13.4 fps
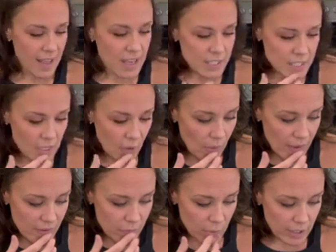So
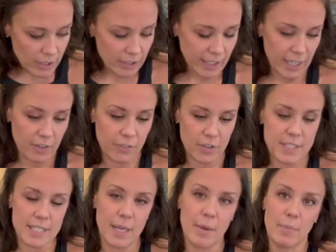if we're looking for
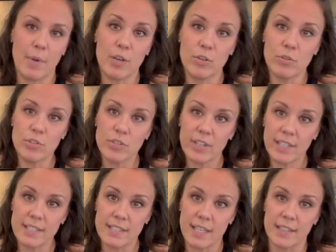some
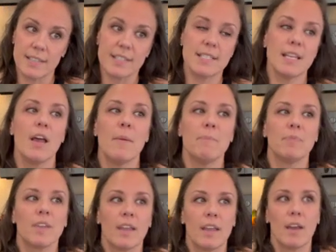nutrient dense
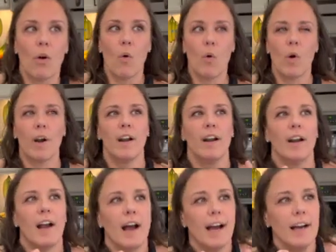
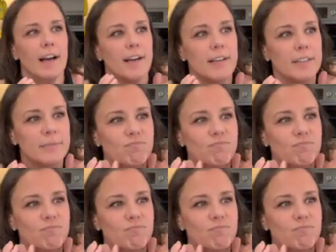or uh,